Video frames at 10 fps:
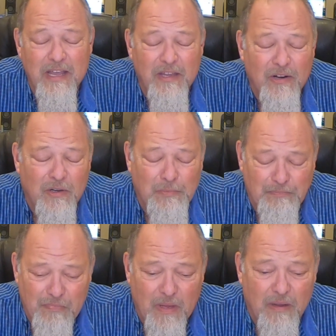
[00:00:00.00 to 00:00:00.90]

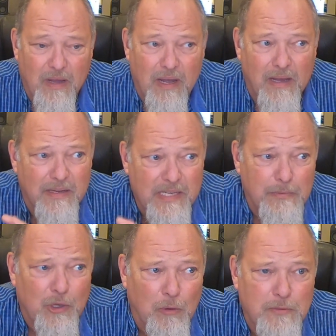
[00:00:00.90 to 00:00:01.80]

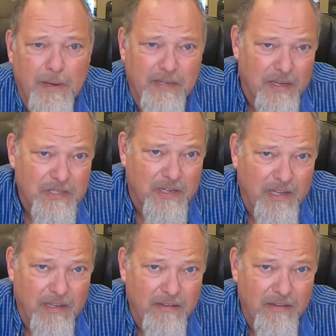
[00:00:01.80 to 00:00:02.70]
Exceptional Homes by
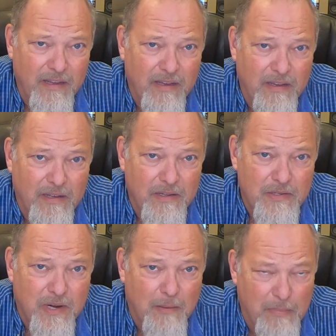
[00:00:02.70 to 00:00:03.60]
Tuscany
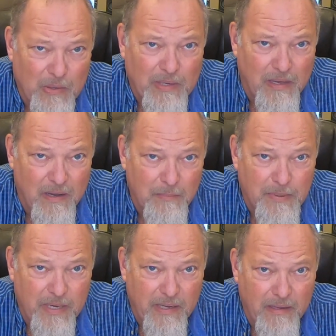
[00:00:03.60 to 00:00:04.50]
is our building
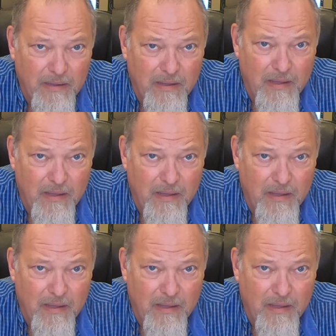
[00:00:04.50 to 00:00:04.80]
company,